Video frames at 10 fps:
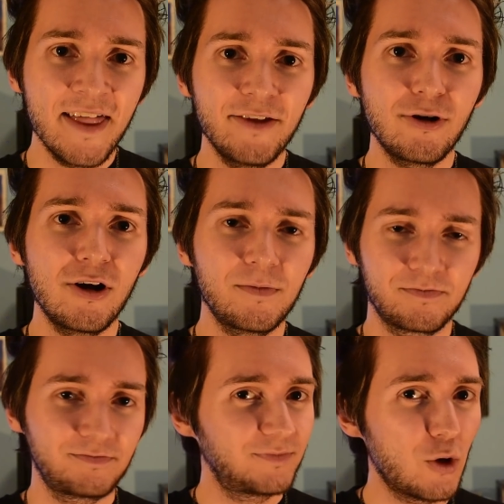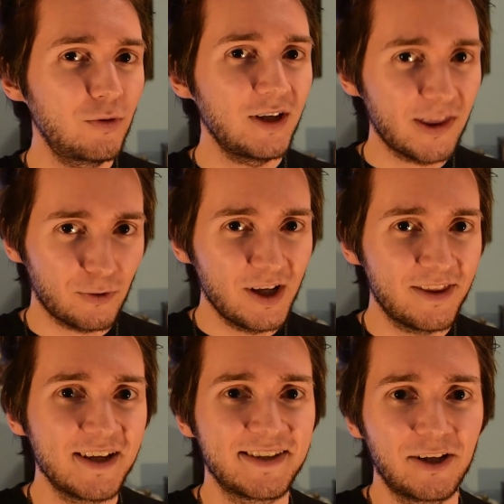And there are only 3
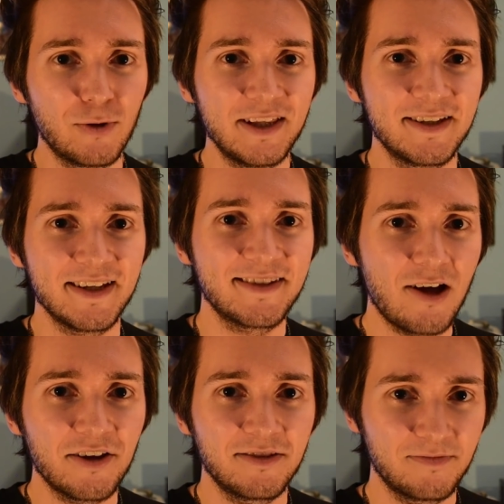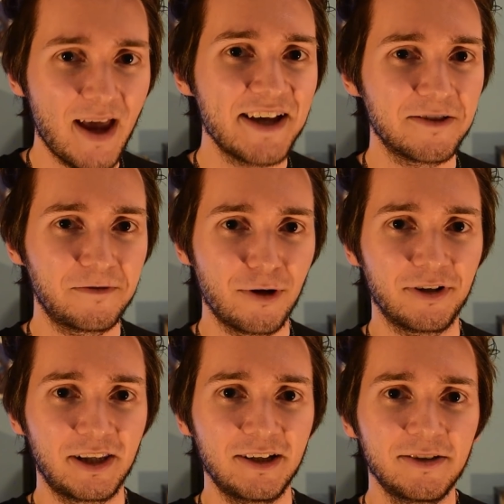things that go into this slot as of
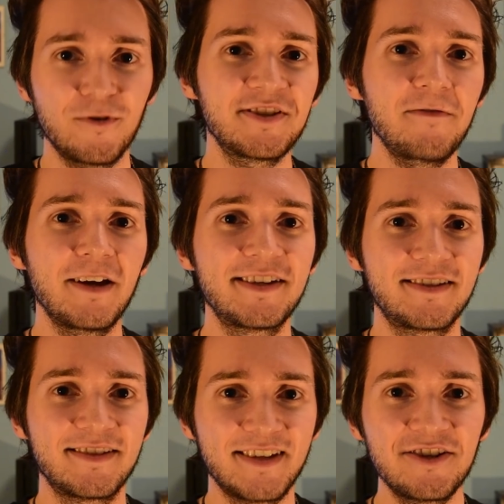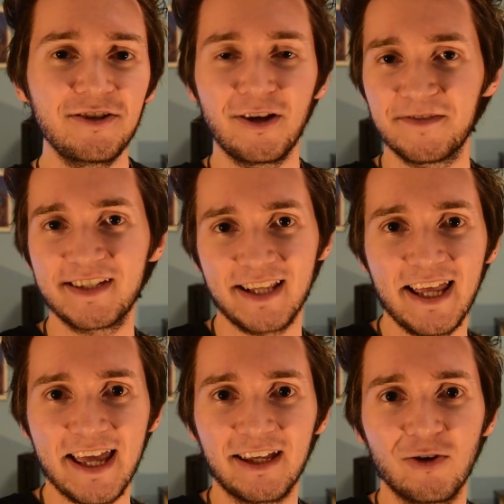currently. First up, it's the Sigil of
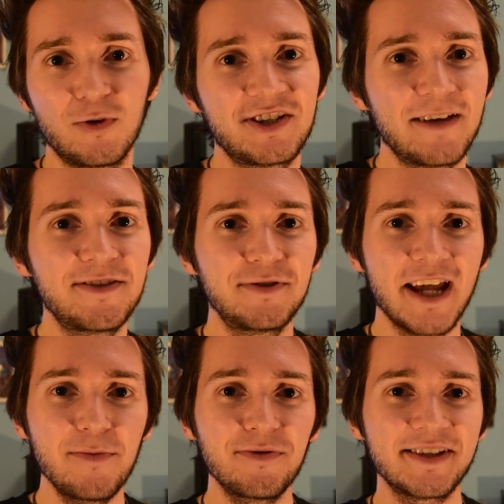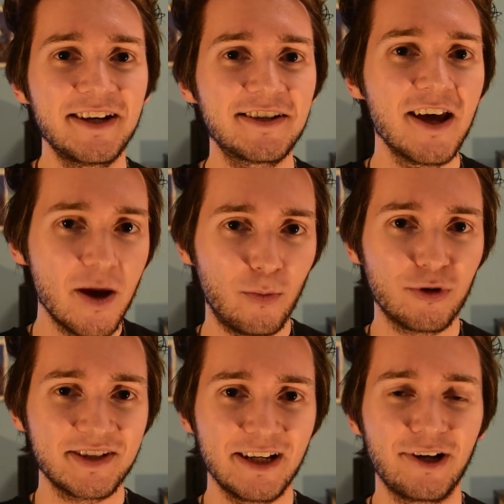Slaying, which gives you 10%
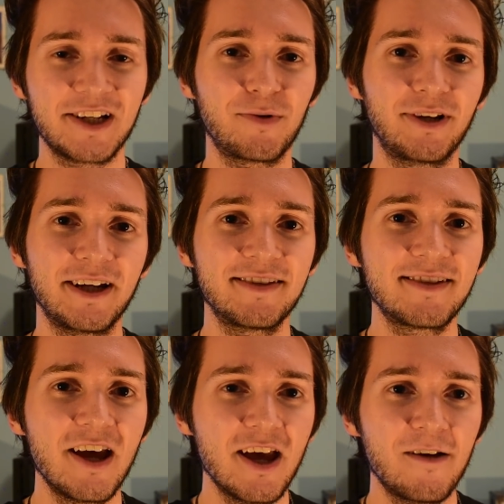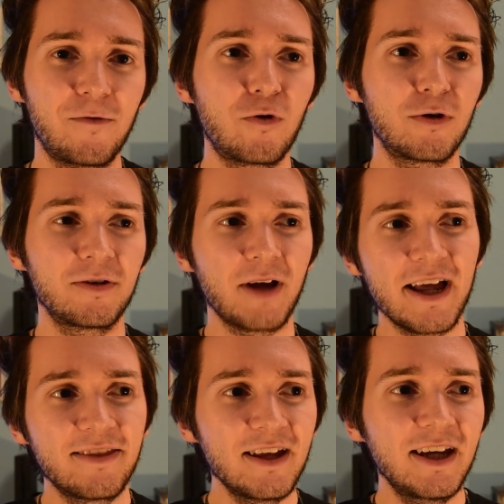more Slayer experience for, I
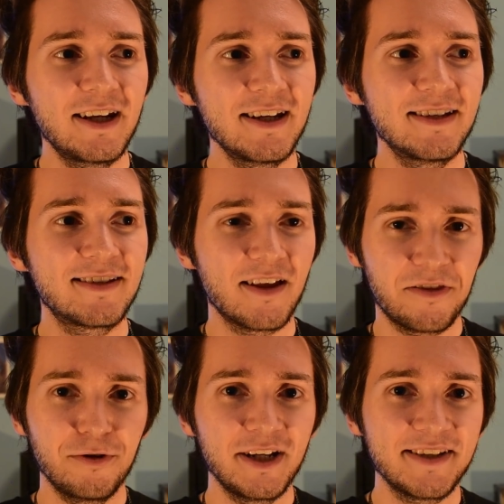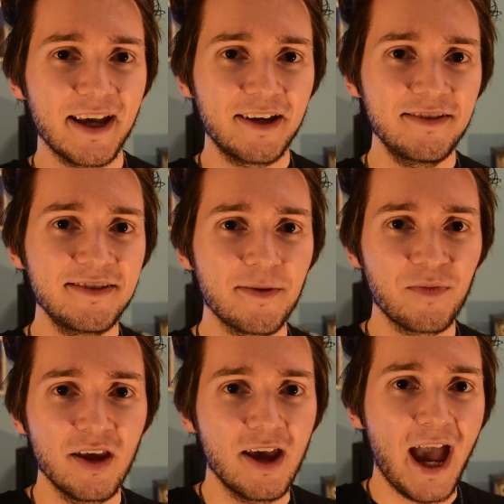think it is 30 seconds,
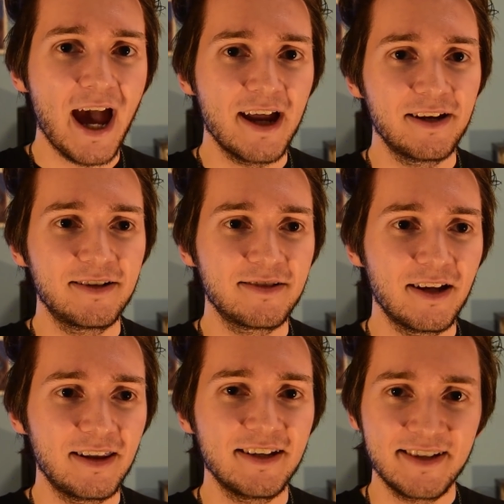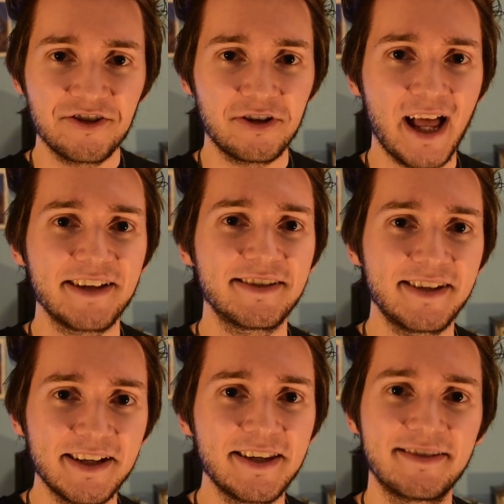and the Sigil has a
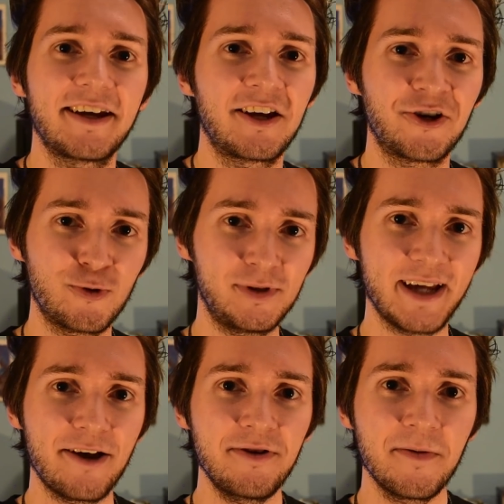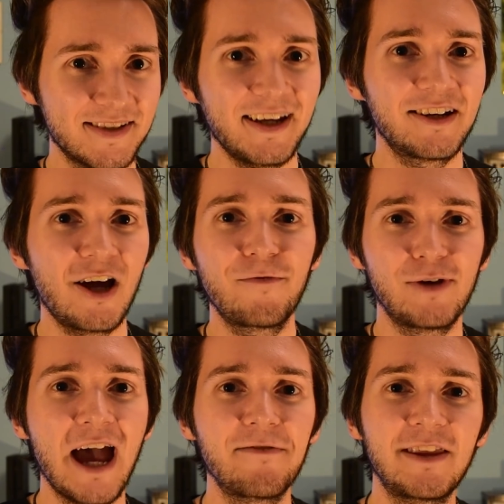60-second cooldown. Second off,
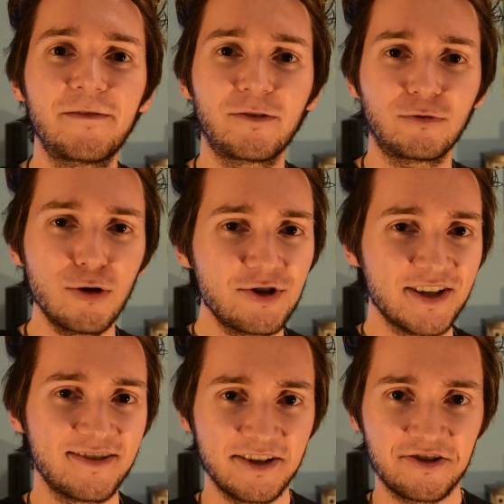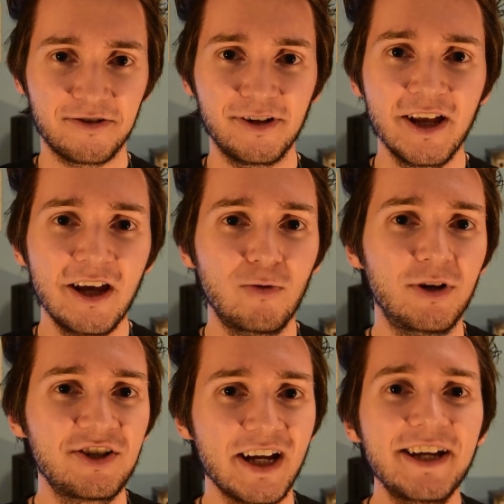we have the Ferocious Sigil,
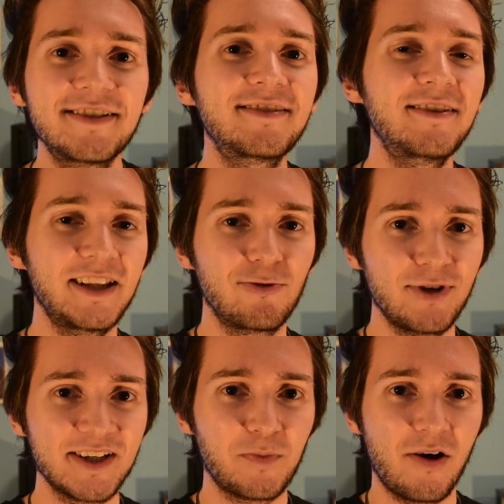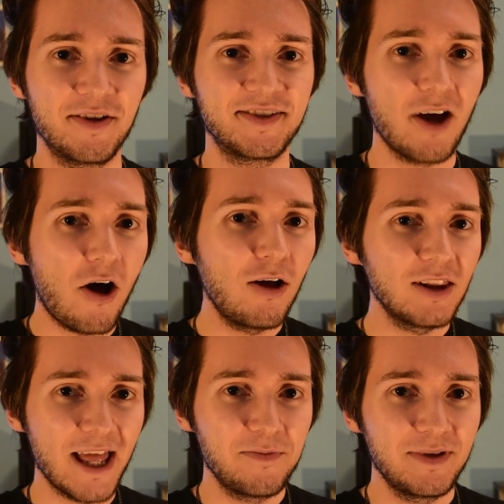which instantly respawns
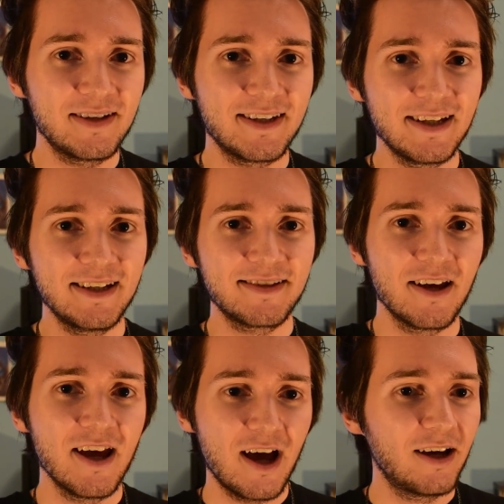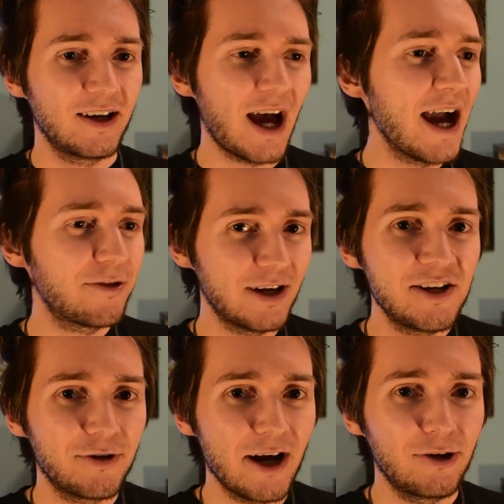all NPCs either
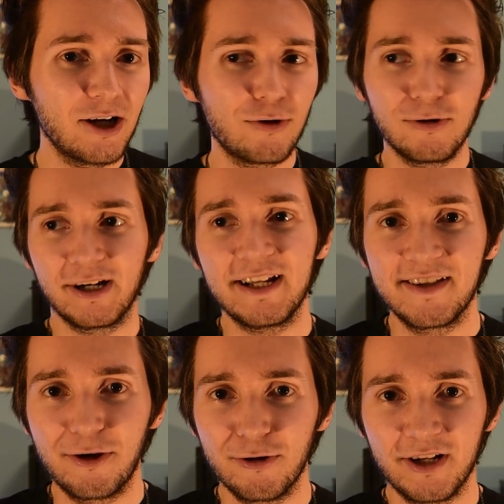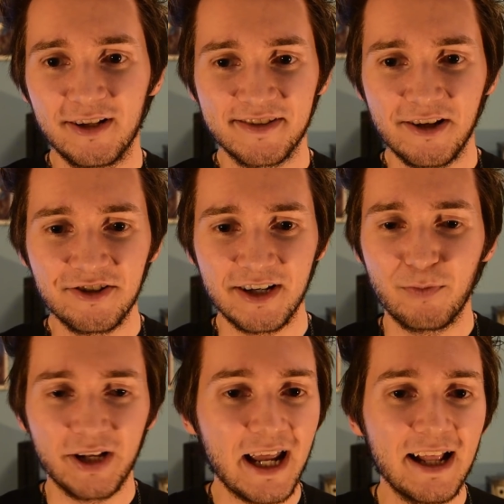in your area or in Kuradal's dungeon,
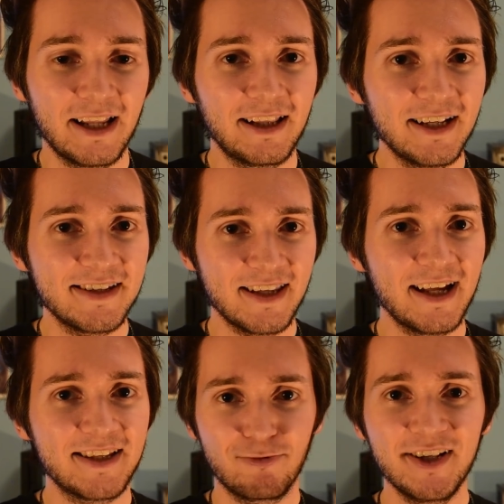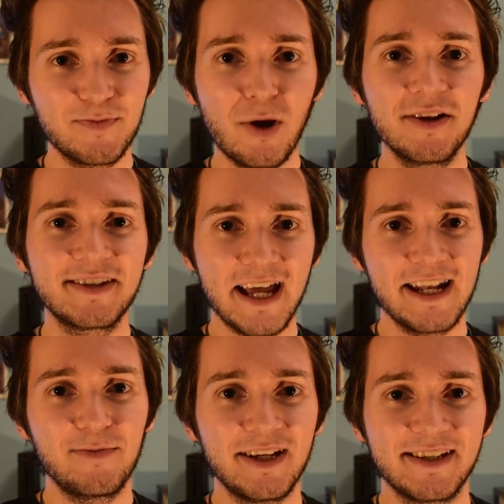but at least it respawns the
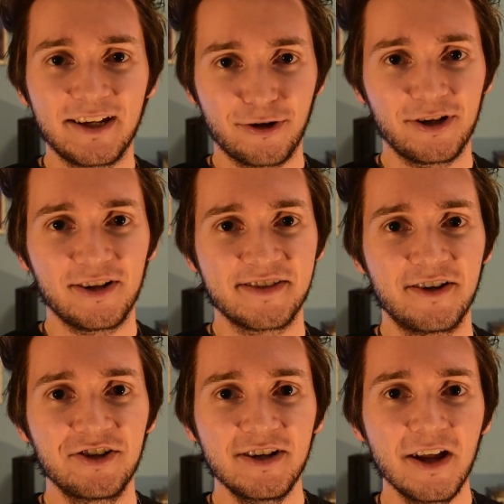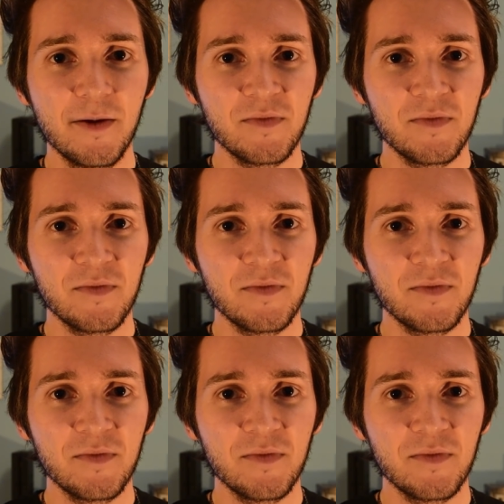enemies in Kuradal's dungeon,